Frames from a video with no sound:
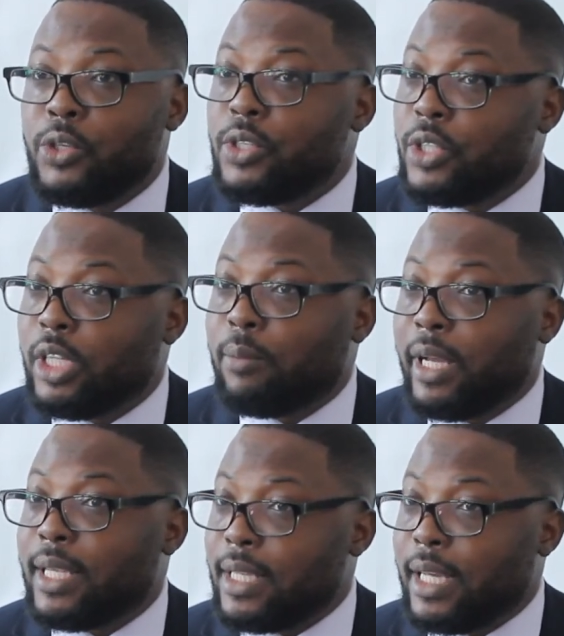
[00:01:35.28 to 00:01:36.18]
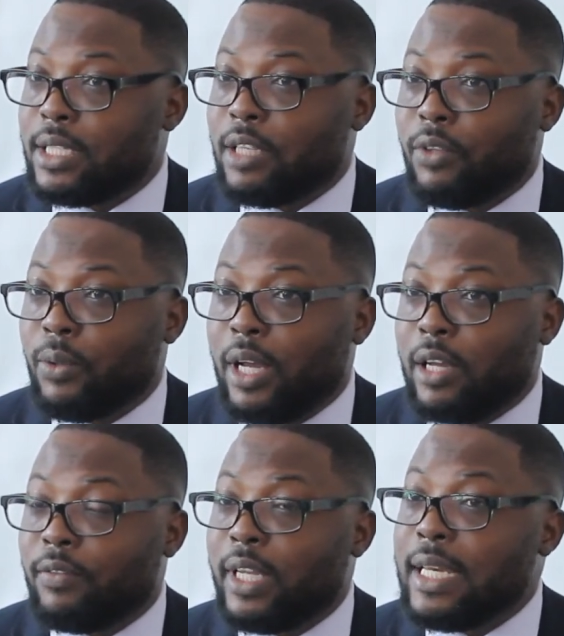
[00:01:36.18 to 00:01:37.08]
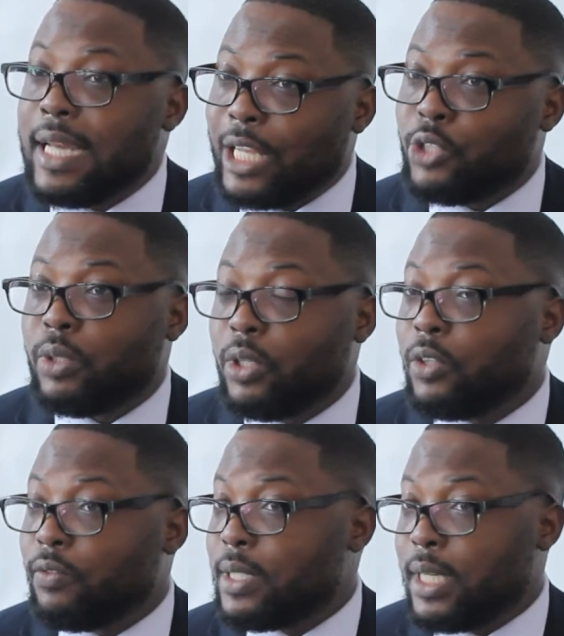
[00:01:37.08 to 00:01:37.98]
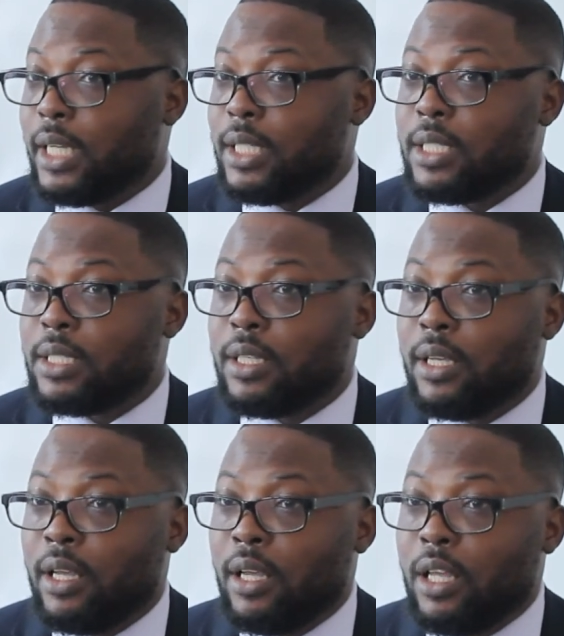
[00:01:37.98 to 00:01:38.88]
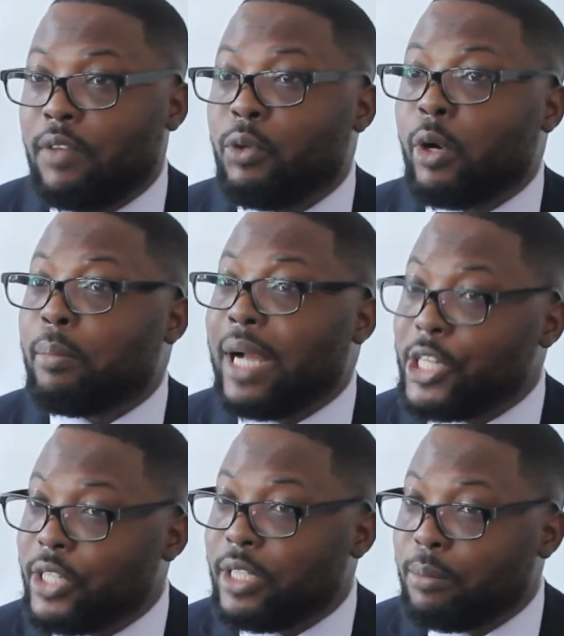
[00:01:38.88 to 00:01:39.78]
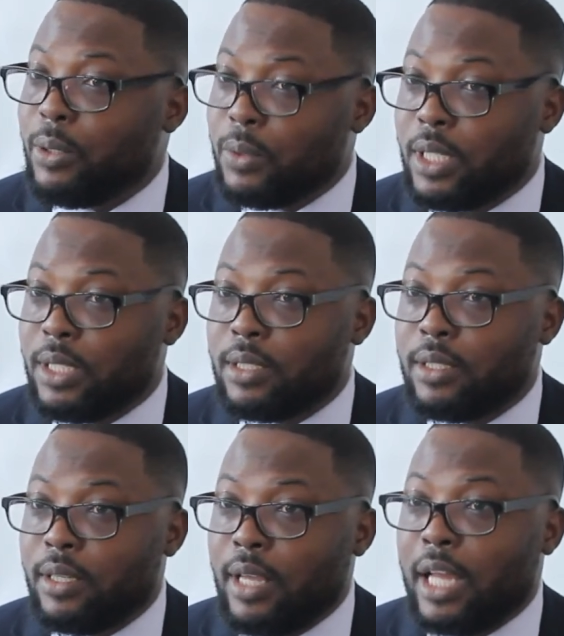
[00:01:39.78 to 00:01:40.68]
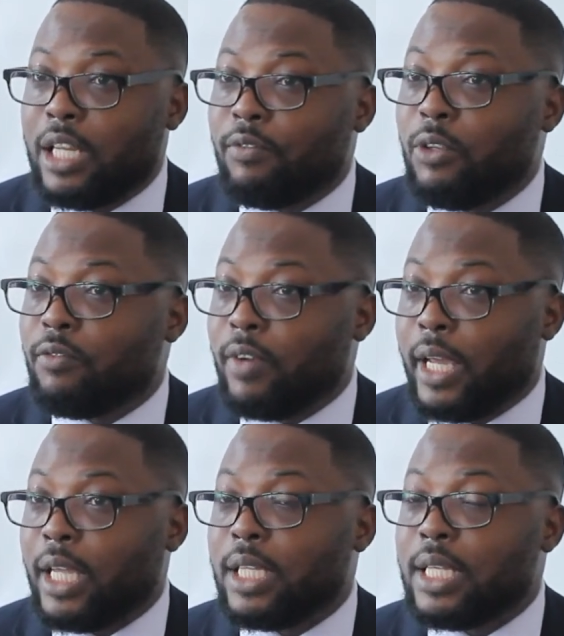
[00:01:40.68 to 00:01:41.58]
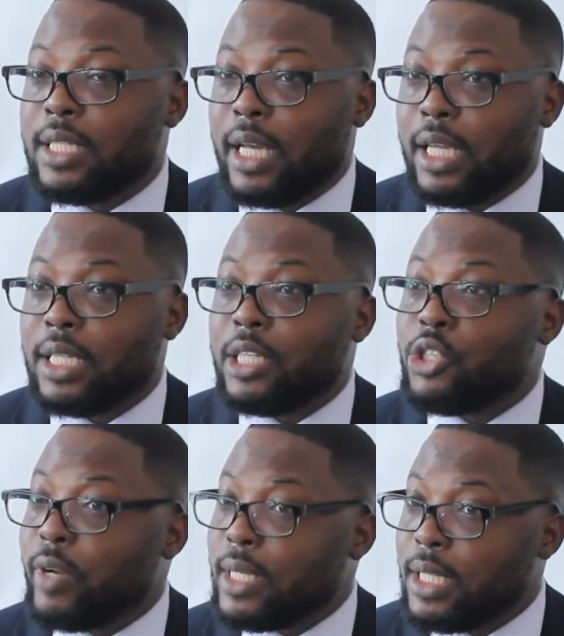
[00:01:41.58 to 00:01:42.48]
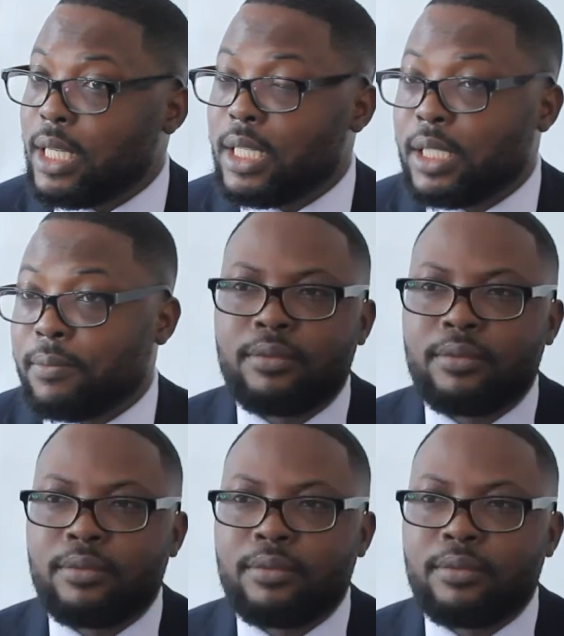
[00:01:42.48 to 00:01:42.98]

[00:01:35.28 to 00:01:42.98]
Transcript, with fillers: You should study applied science if you have a natural love for science, if you are passionate about it, and if you find science interesting.